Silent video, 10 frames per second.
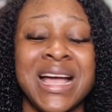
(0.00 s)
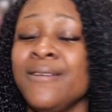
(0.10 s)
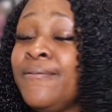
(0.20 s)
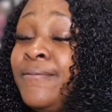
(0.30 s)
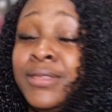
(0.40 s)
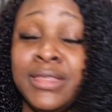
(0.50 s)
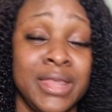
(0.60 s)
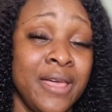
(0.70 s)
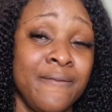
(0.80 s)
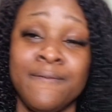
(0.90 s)
I've
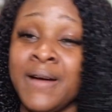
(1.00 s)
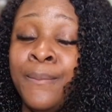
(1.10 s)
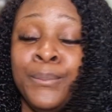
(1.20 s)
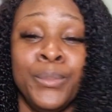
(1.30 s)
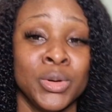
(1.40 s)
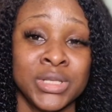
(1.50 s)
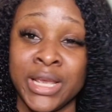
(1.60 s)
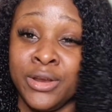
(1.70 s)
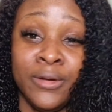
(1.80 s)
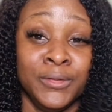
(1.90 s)
never bought
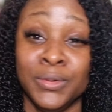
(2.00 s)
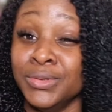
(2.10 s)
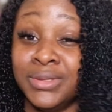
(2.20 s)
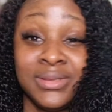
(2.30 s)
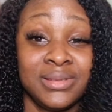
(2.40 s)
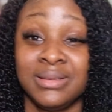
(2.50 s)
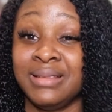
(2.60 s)
any of those.